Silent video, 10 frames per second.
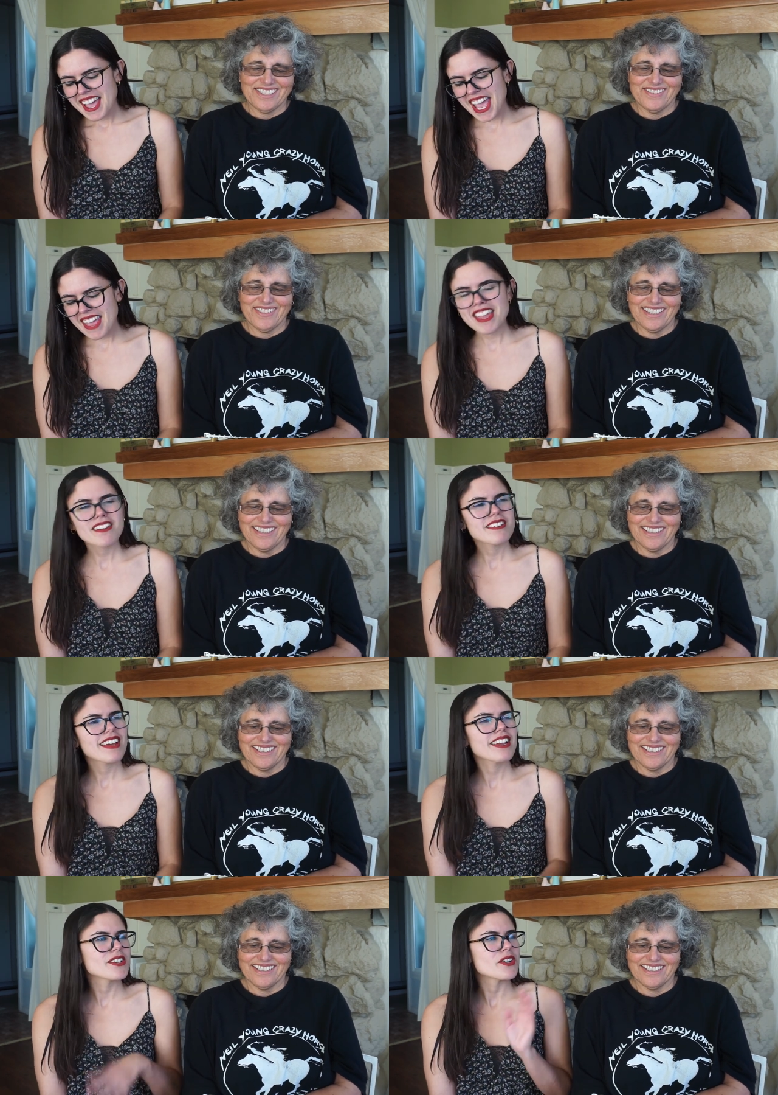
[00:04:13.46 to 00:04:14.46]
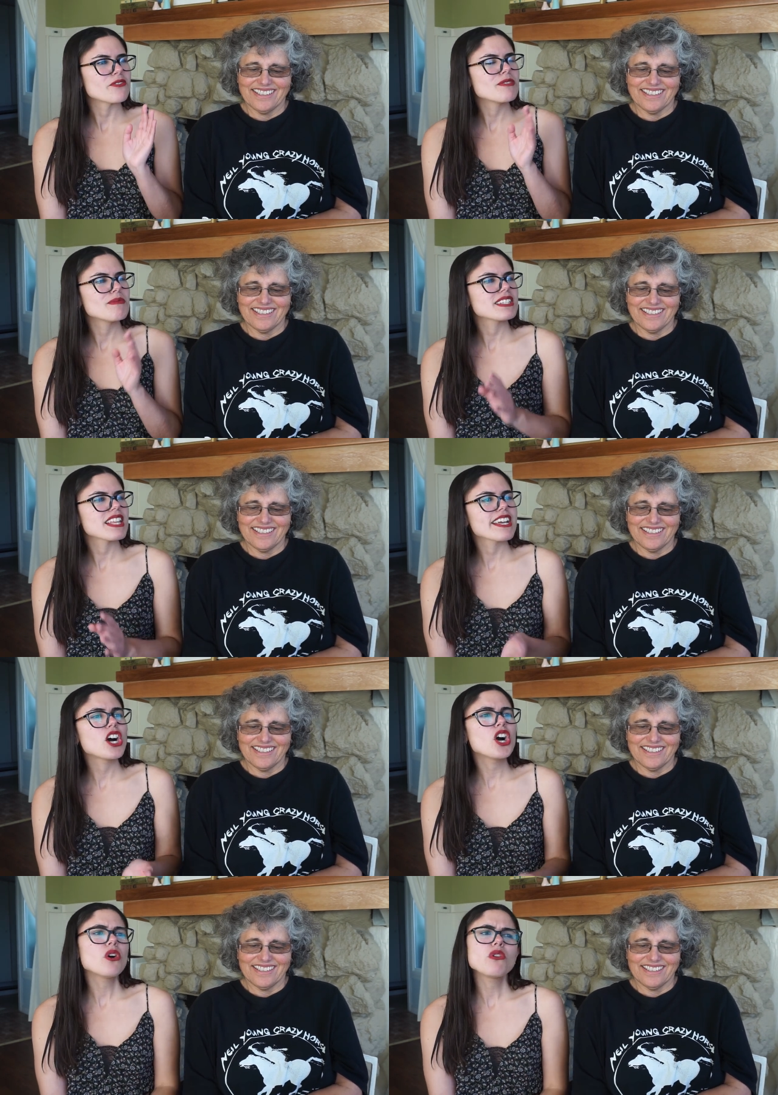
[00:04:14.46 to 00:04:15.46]
Speaker 1: And then I don't know. Phoebe's like,
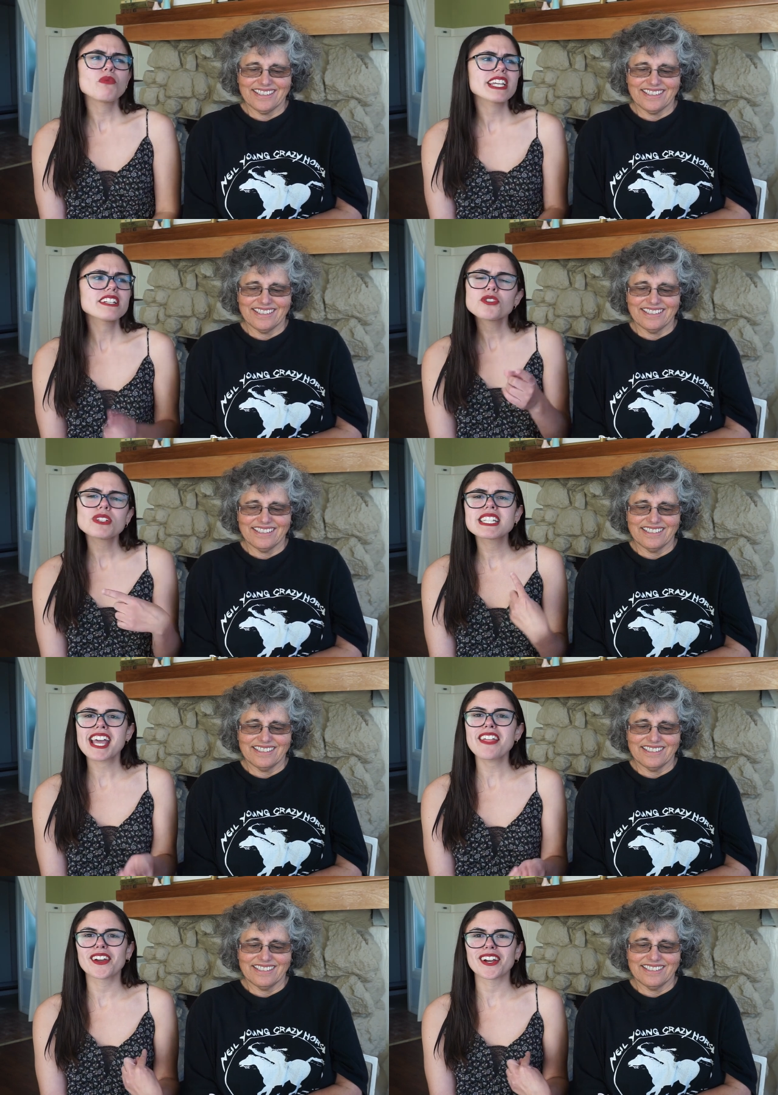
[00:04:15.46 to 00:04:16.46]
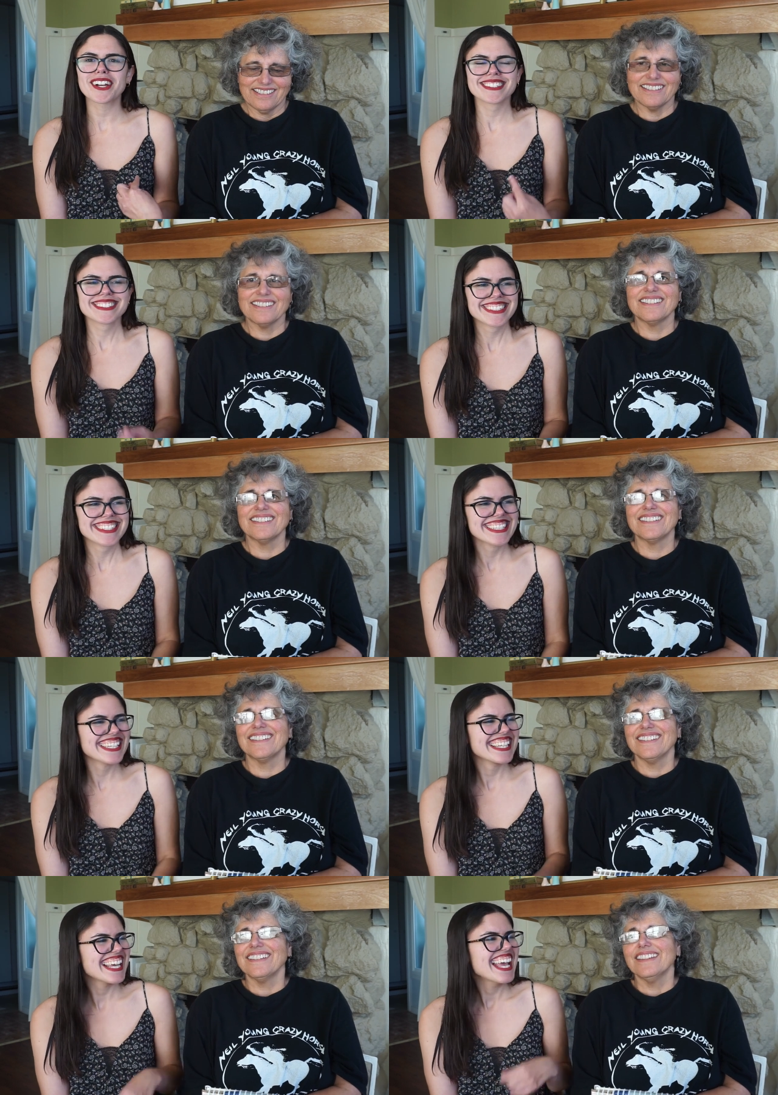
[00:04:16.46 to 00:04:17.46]
"Oh, we can do it together."
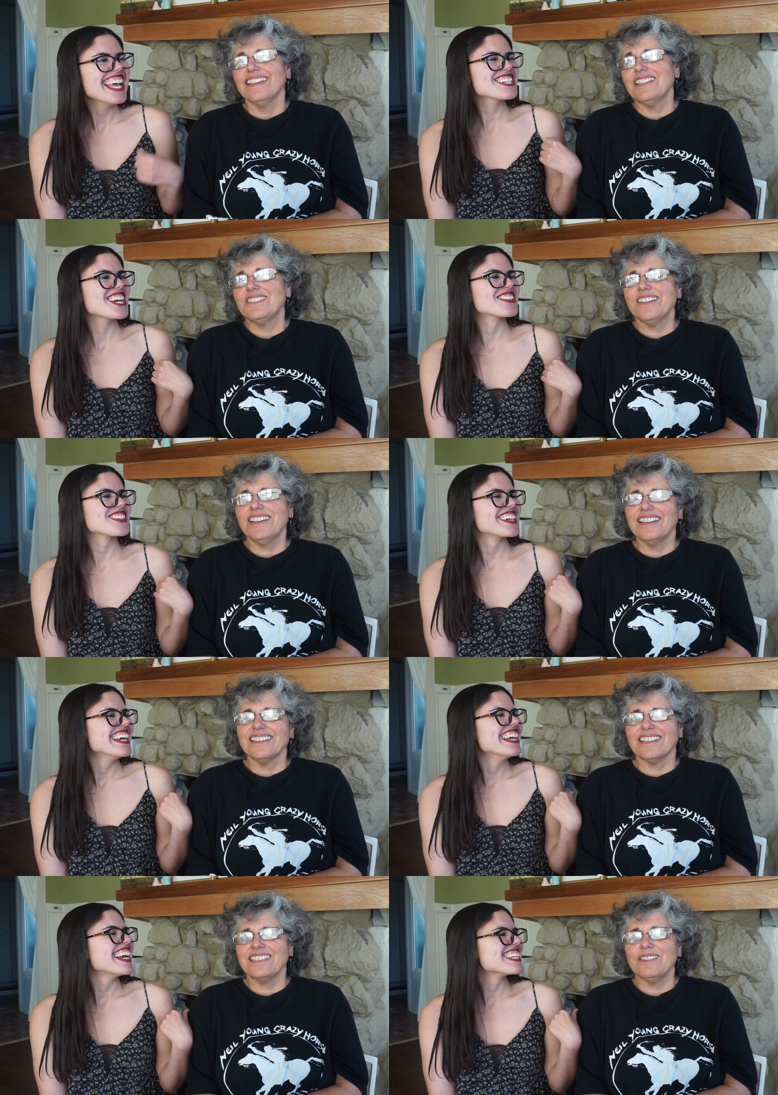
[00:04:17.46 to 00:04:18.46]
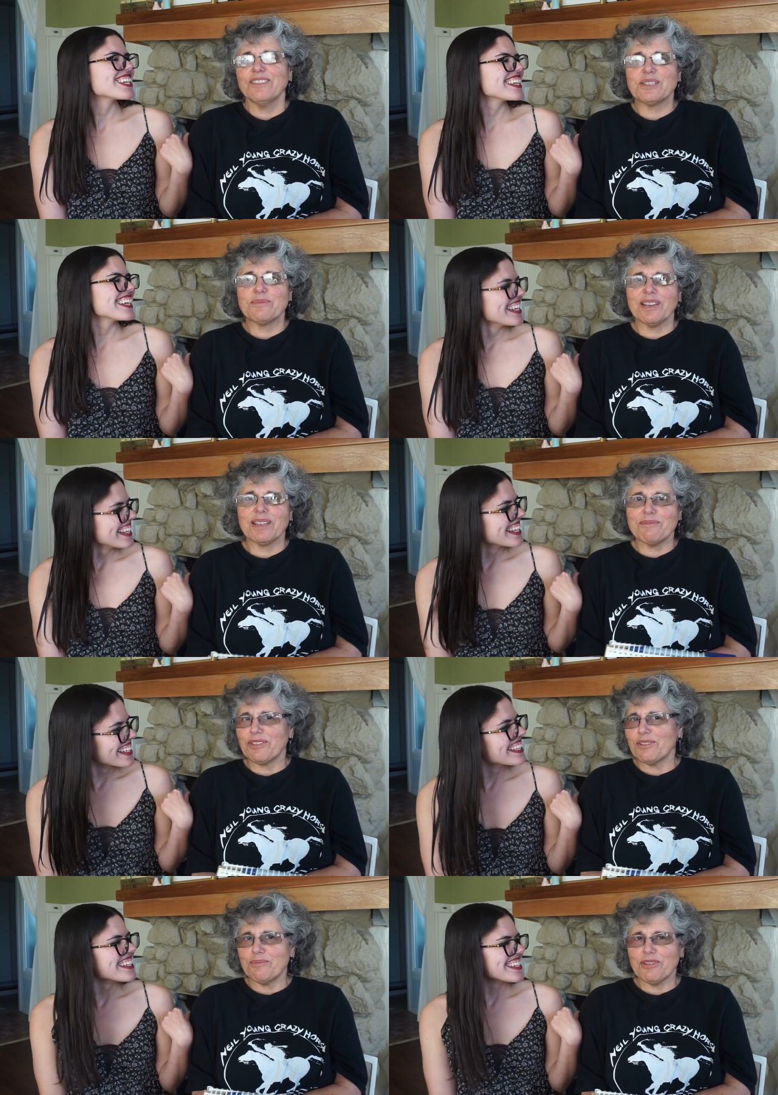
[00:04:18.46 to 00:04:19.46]
That's right. She wants to
Speaker 2: break up with
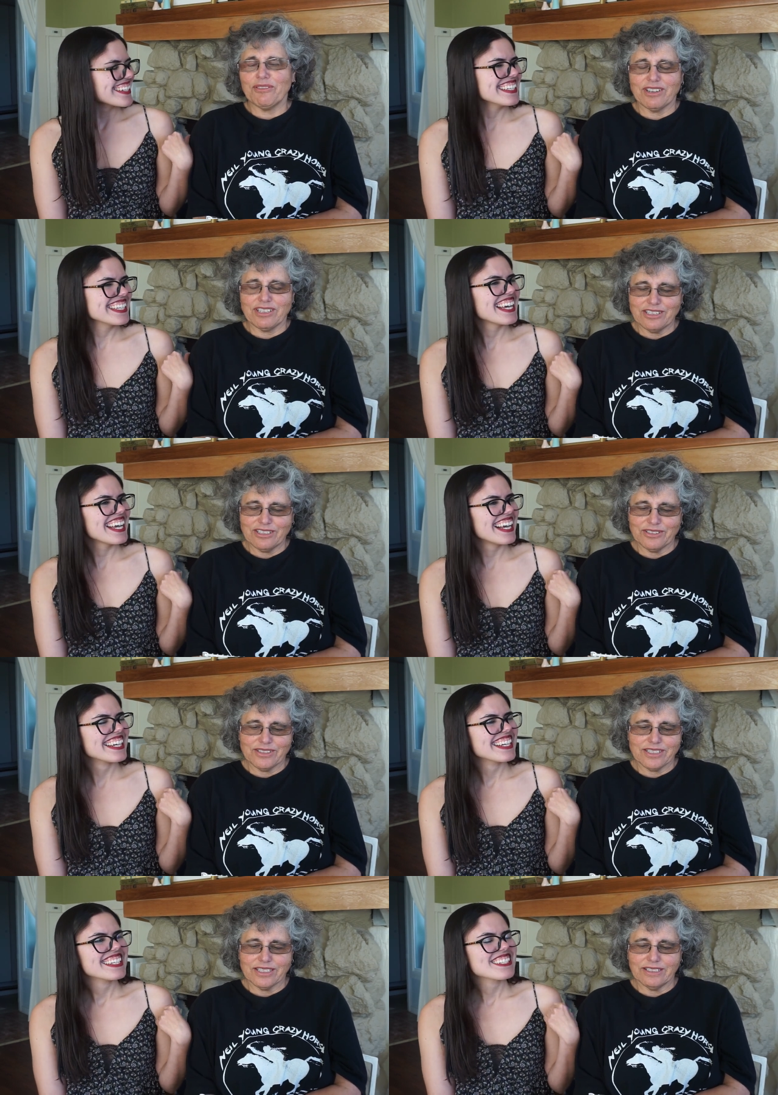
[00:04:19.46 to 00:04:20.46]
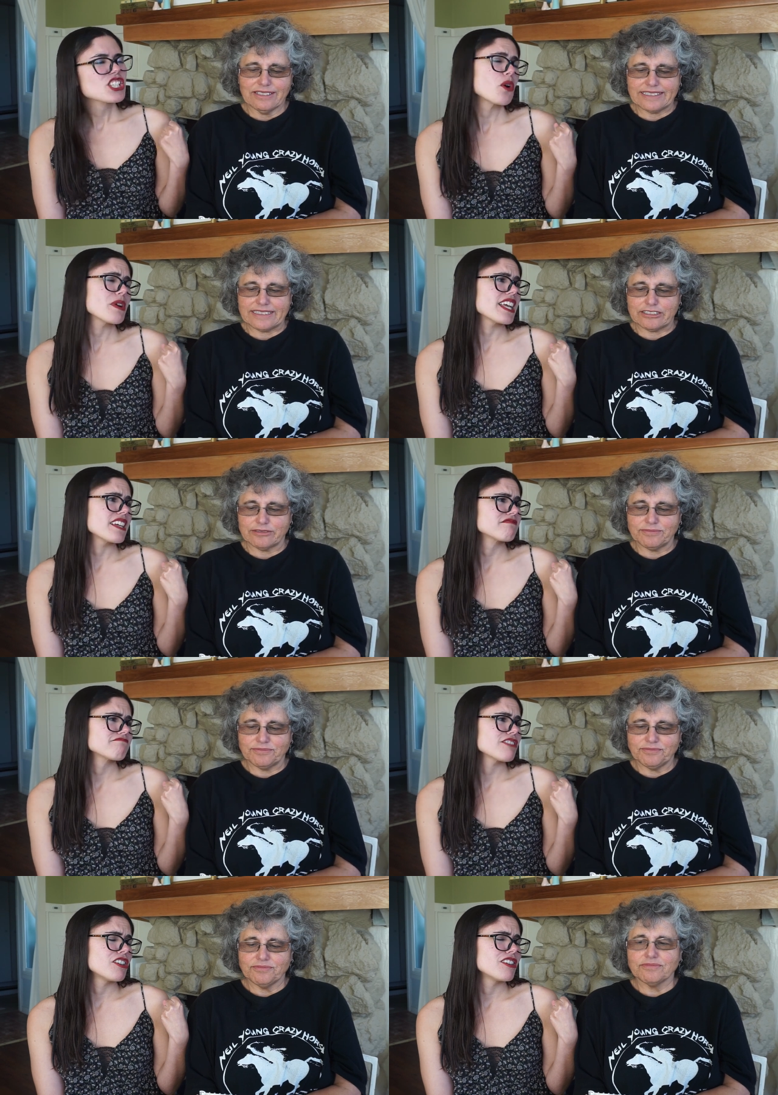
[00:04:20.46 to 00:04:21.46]
her boyfriend yeah, too. So
Speaker 1: Tony.
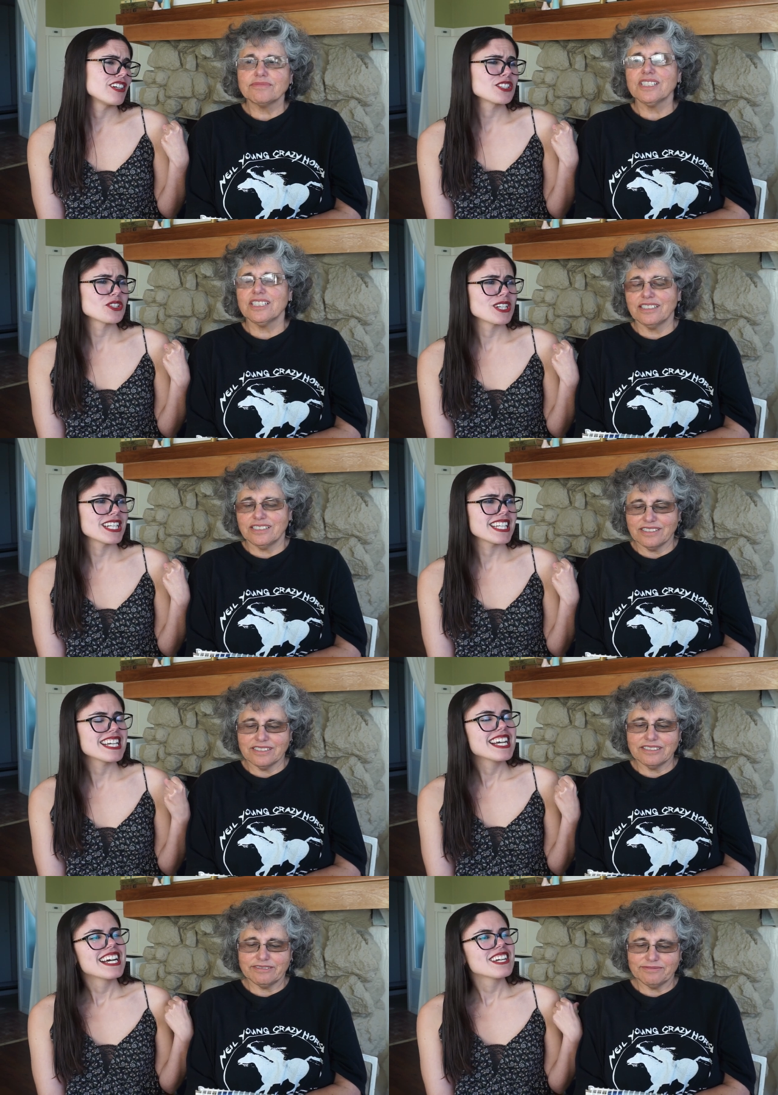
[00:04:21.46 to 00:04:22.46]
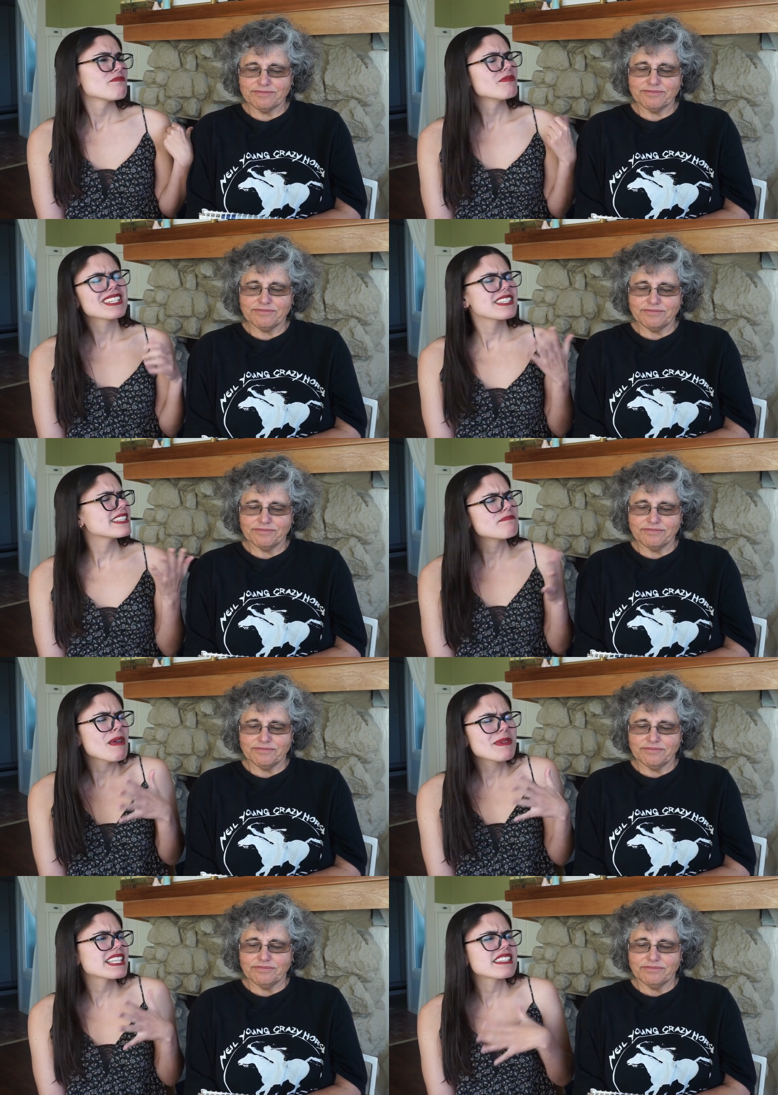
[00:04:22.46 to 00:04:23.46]
Oh, Tony. Aww. It's this,
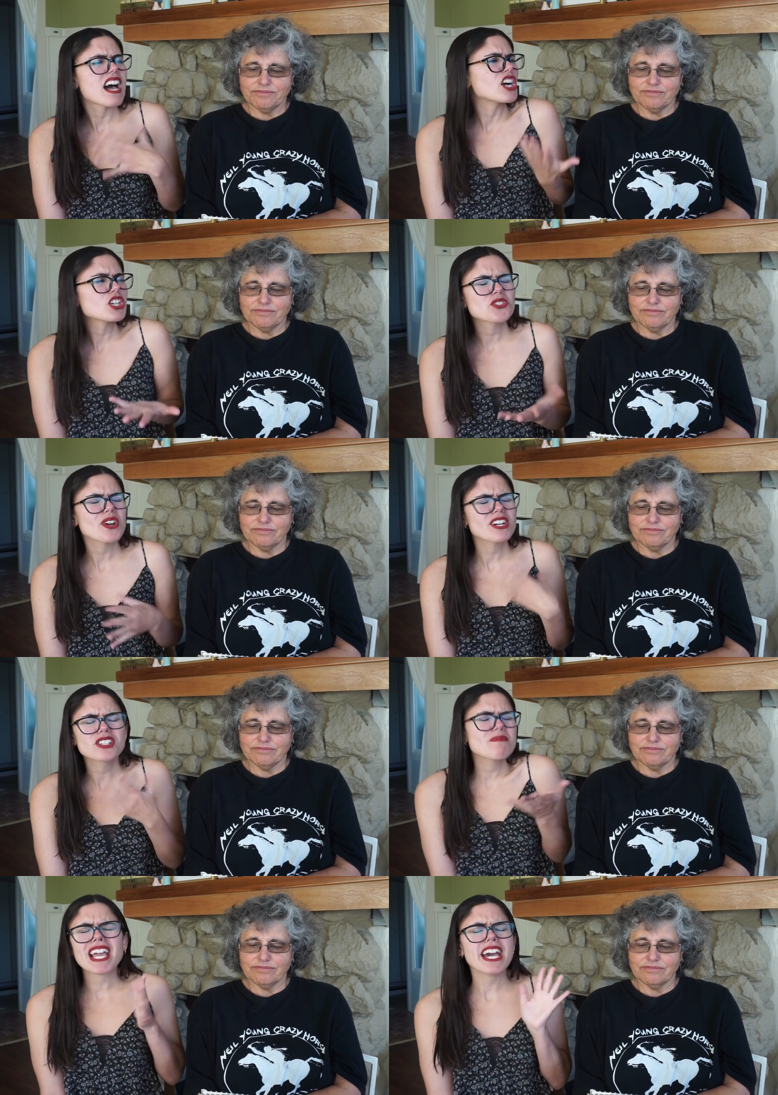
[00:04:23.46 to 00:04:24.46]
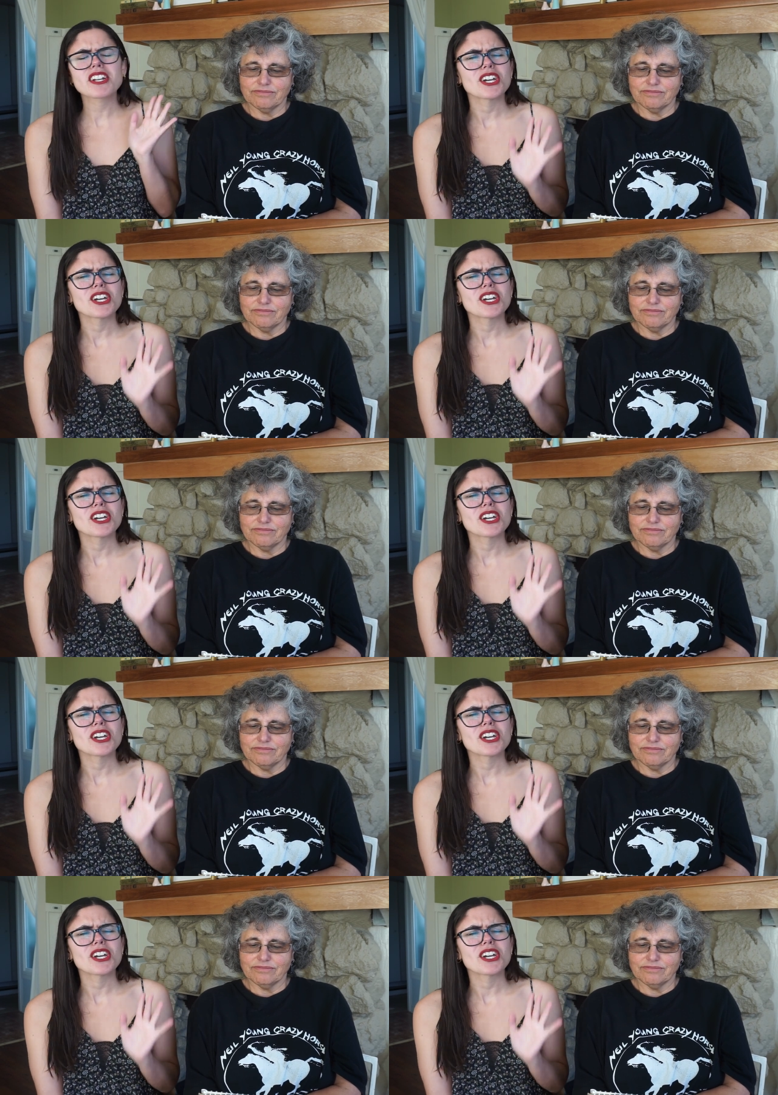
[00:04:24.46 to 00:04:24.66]
maybe it's this hunger strike or something. I don't